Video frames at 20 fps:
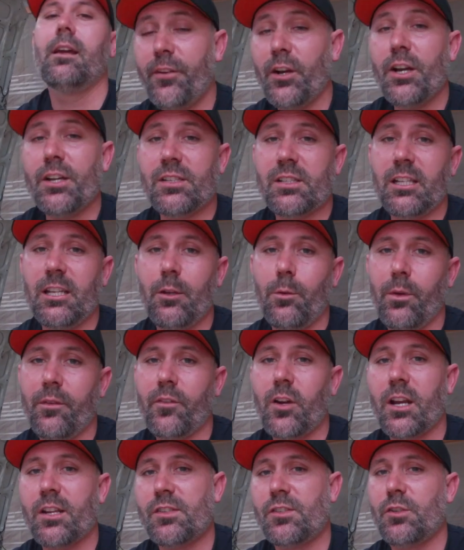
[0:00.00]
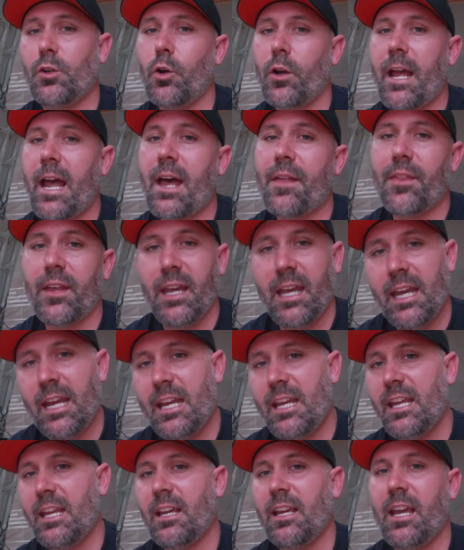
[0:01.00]
Firstly, we've got to sort out the
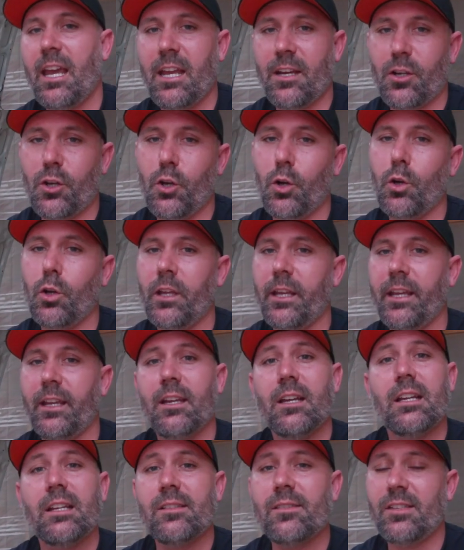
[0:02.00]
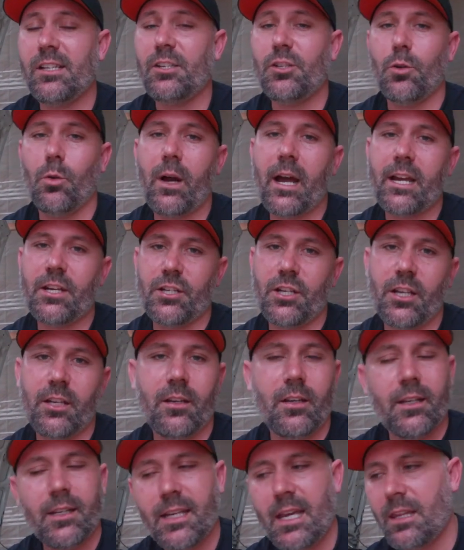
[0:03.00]
heating and cooling
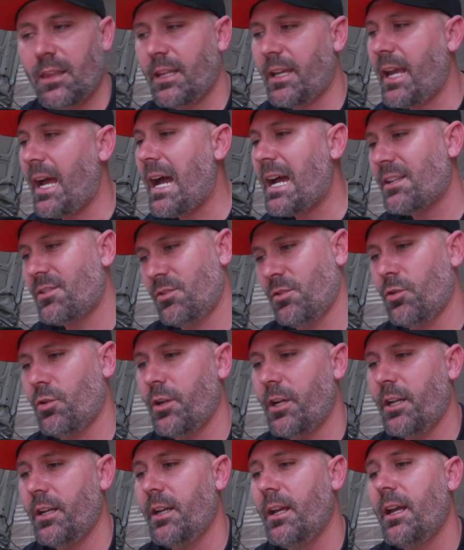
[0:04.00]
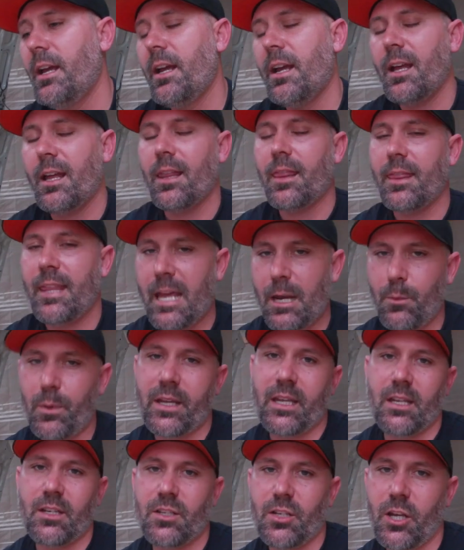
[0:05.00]
situation, get the car sorted, then we
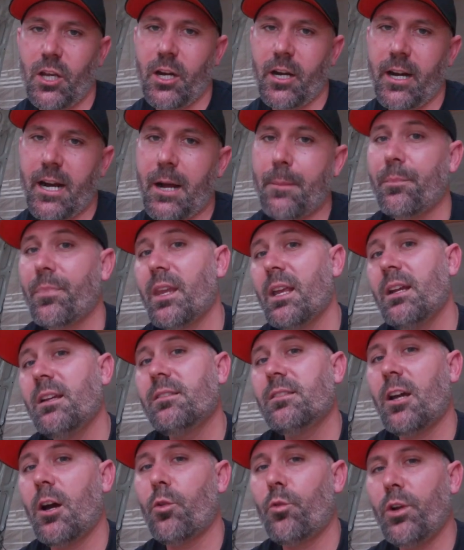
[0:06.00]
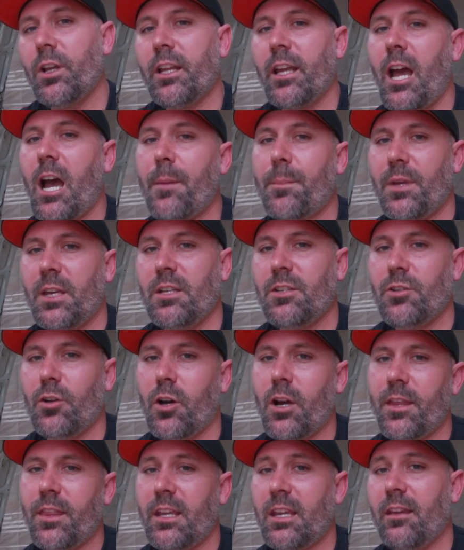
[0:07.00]
can turn it up. So I really hope you
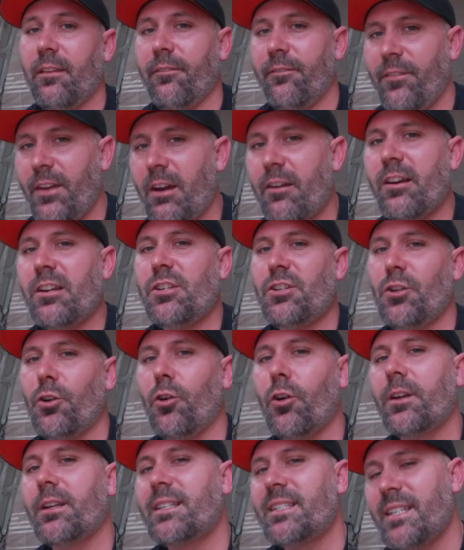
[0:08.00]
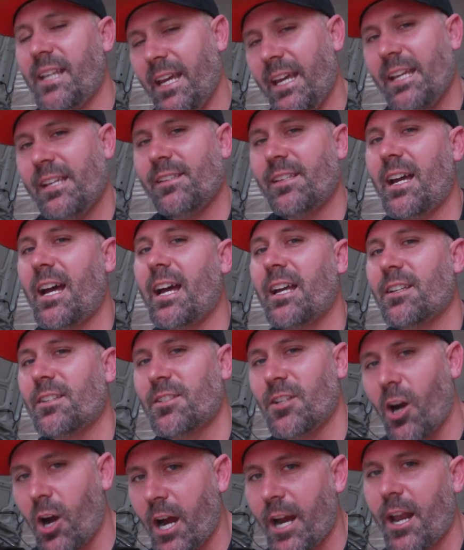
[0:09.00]
enjoy the very short teaser
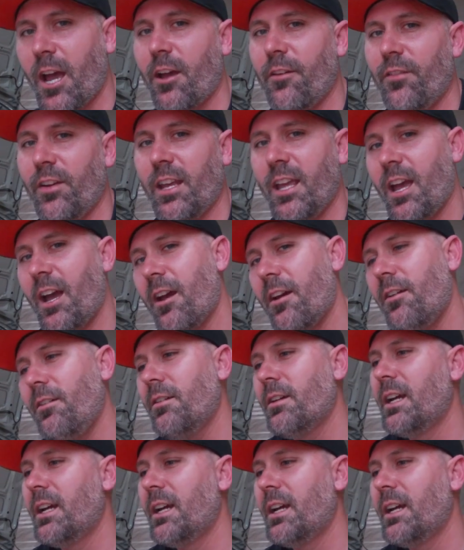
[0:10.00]
dyno video.